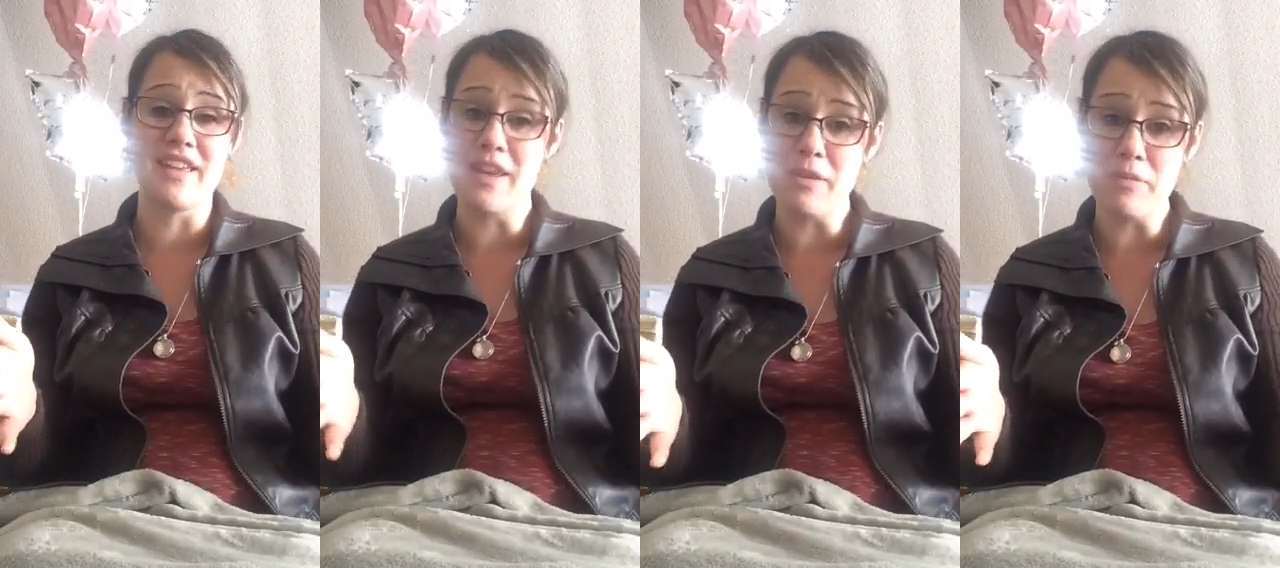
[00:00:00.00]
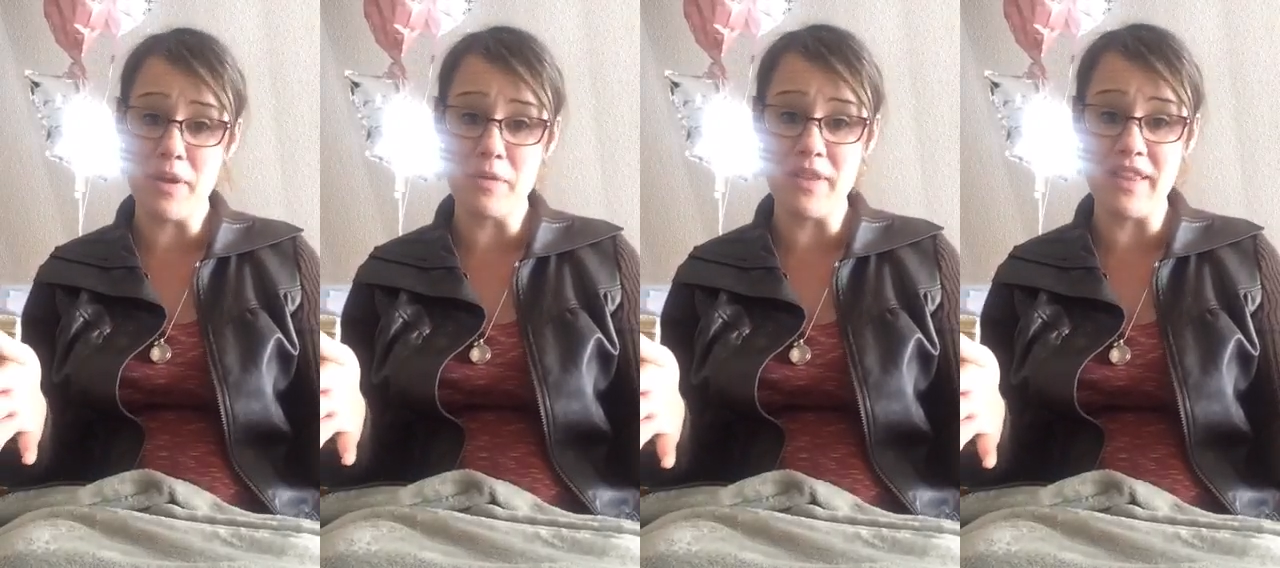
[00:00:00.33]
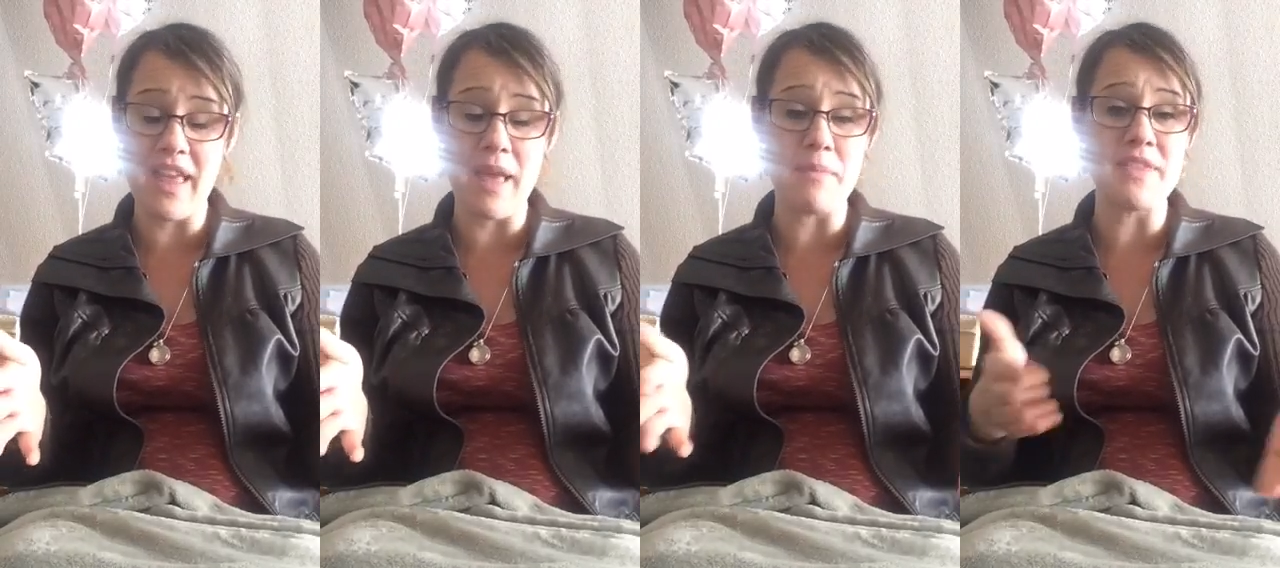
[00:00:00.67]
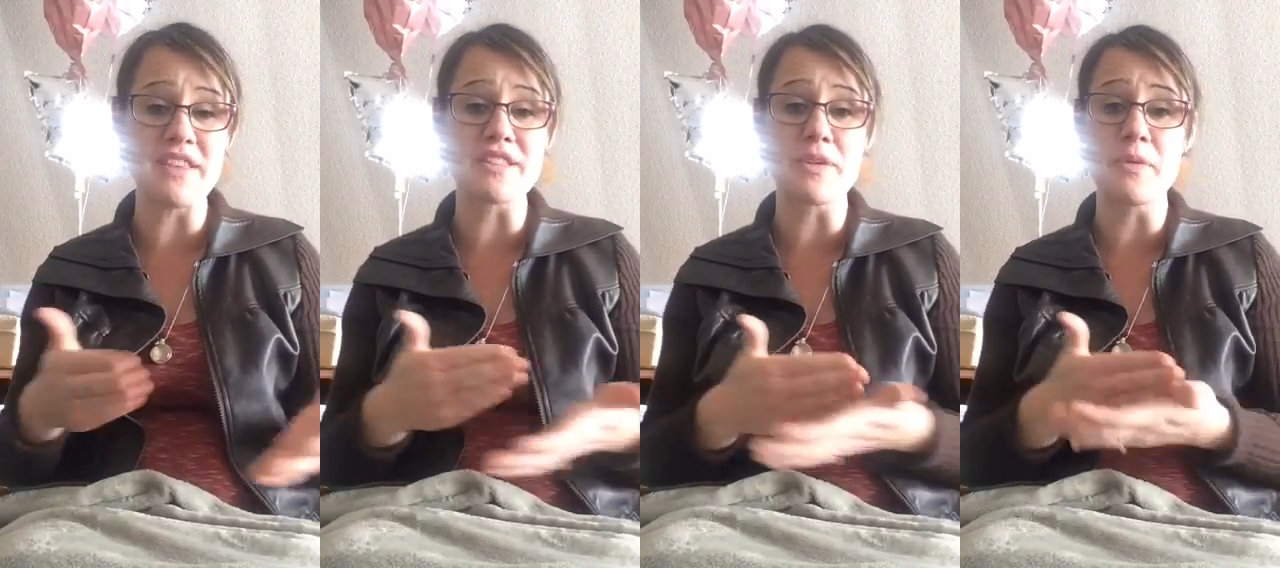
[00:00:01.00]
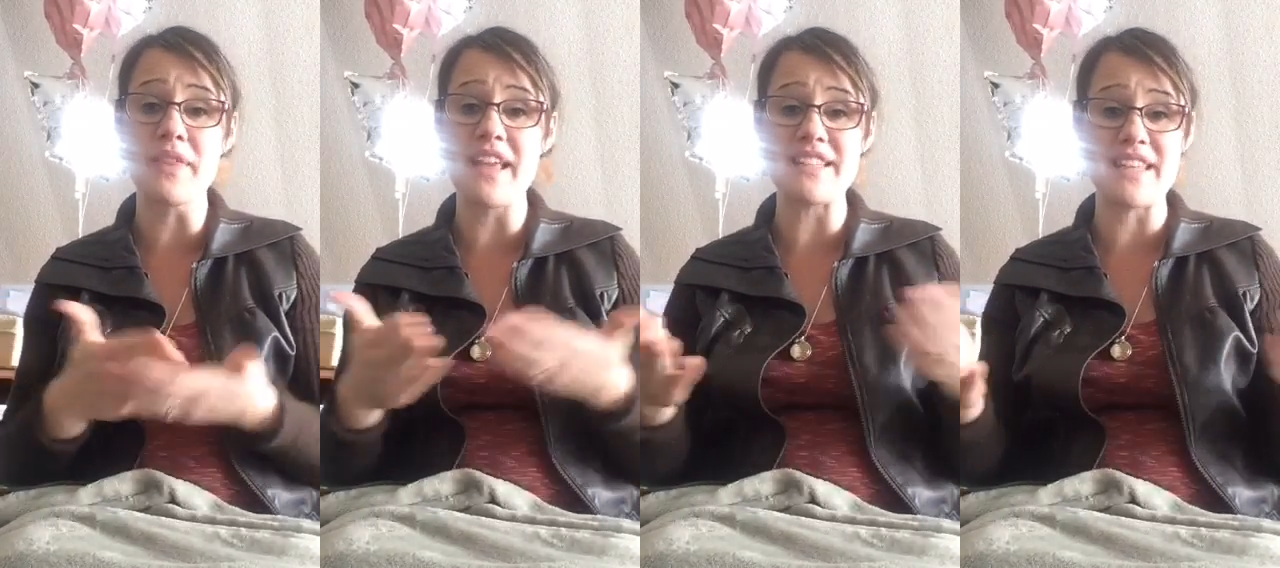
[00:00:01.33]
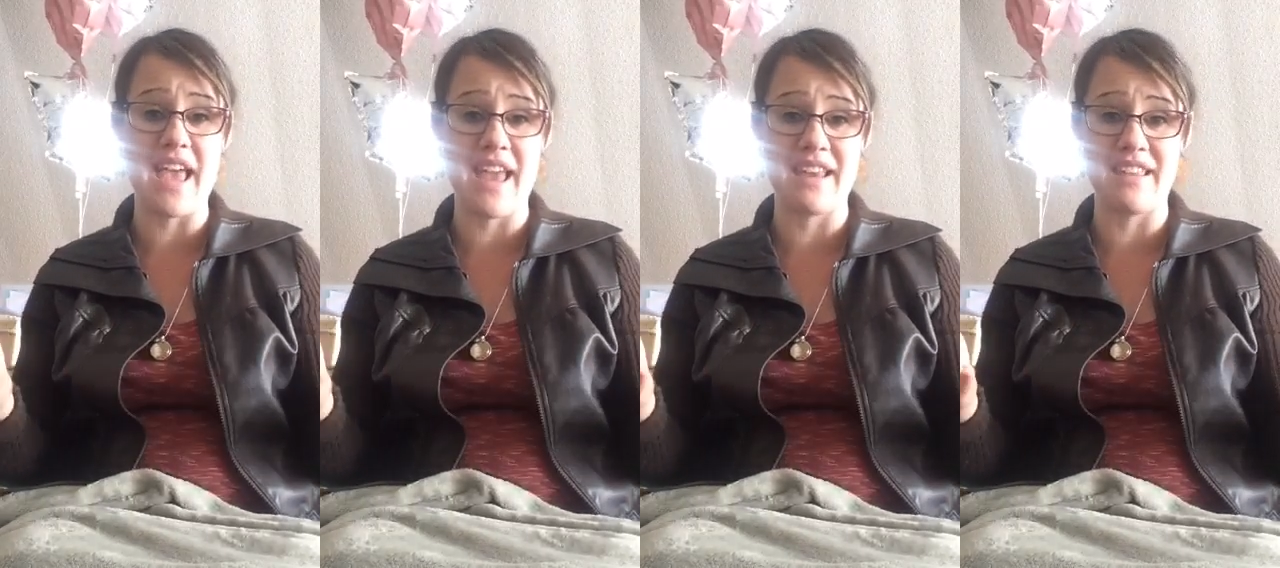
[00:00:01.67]
Can anybody relate? I mean, this could relate
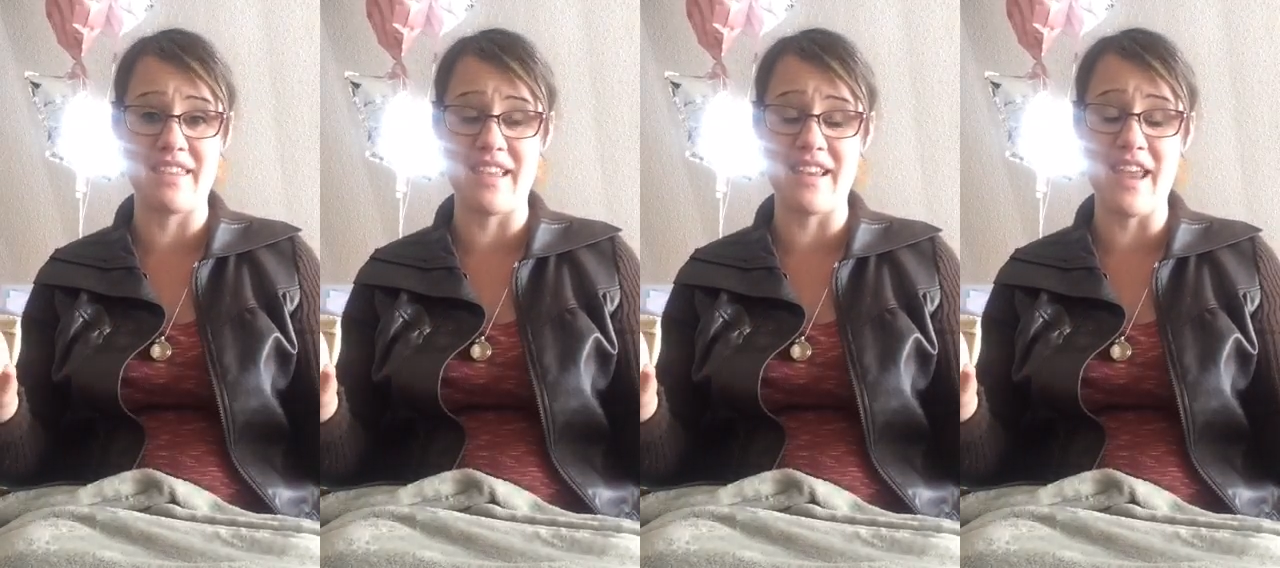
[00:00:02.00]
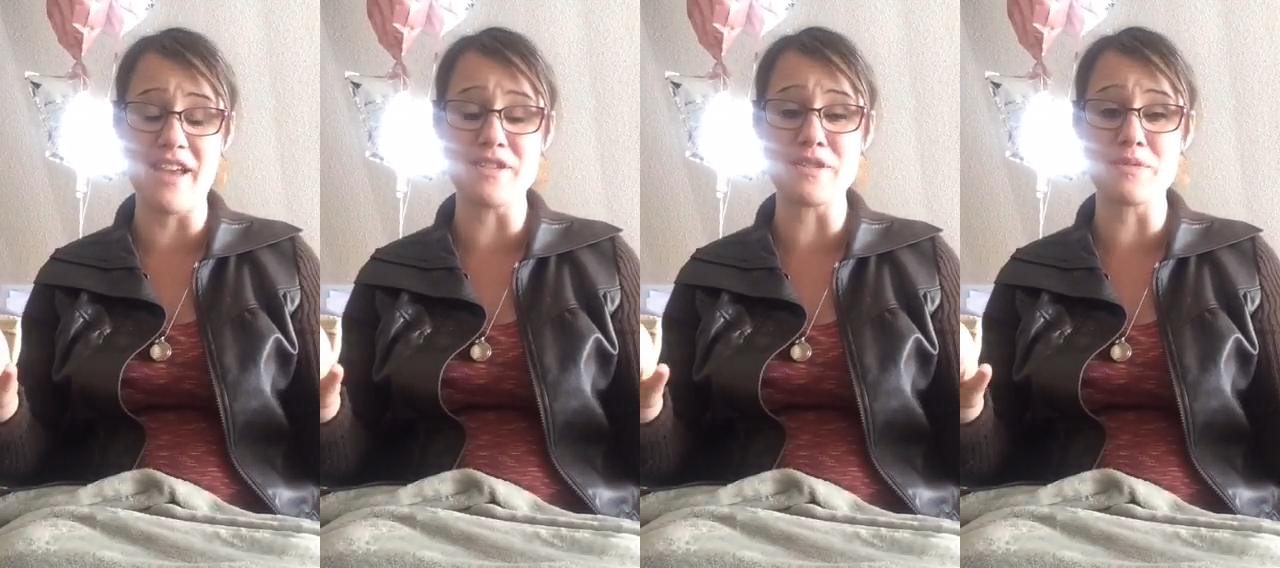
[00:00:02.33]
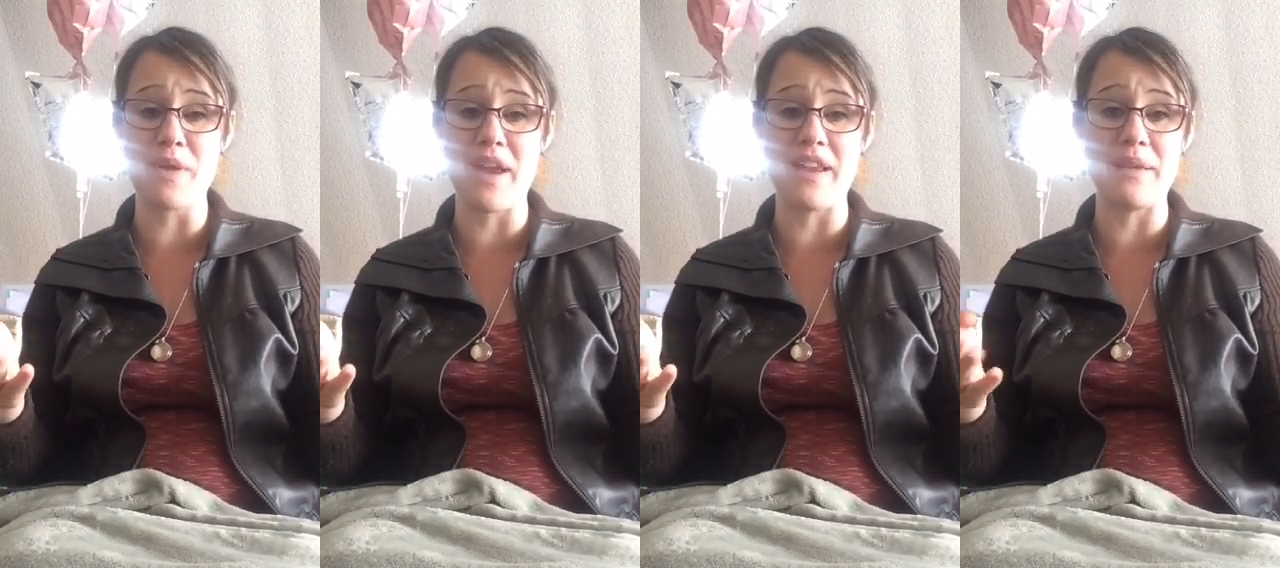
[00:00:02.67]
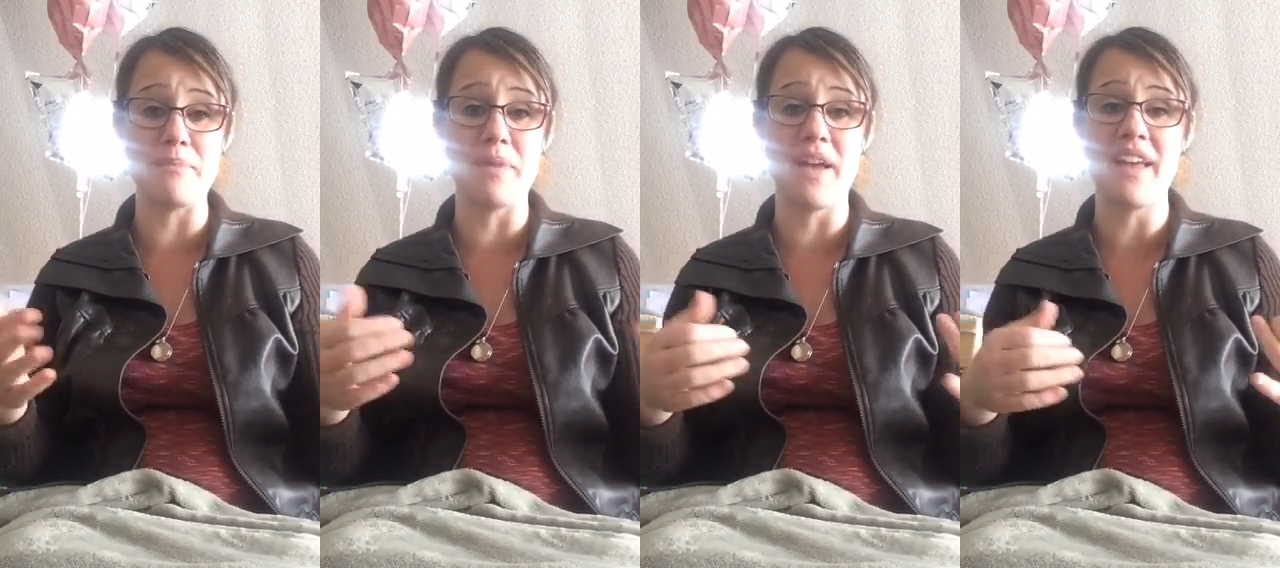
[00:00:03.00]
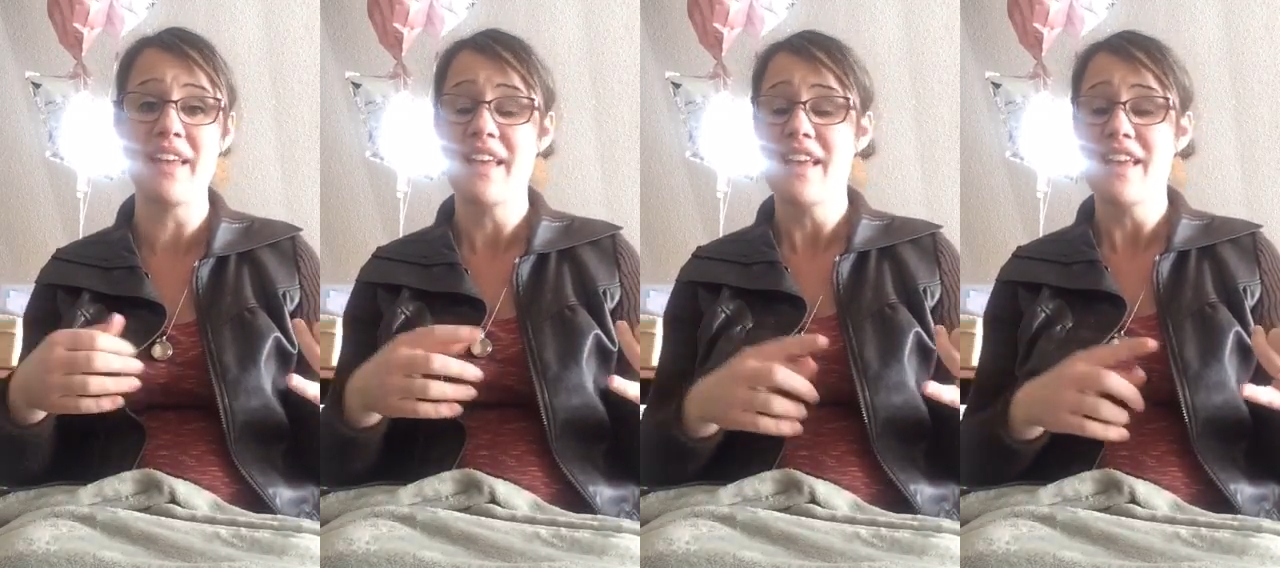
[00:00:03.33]
to anything, not just writing, but